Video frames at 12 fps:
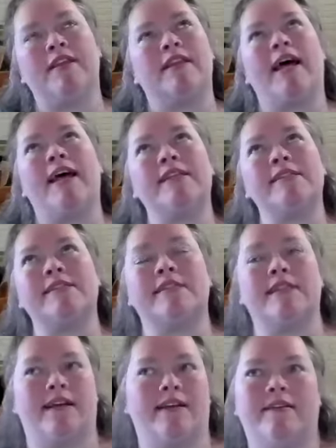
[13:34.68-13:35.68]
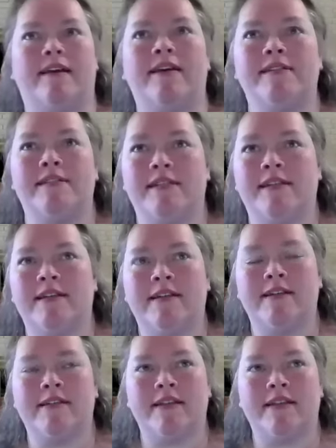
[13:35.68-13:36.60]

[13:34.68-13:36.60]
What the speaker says: last idea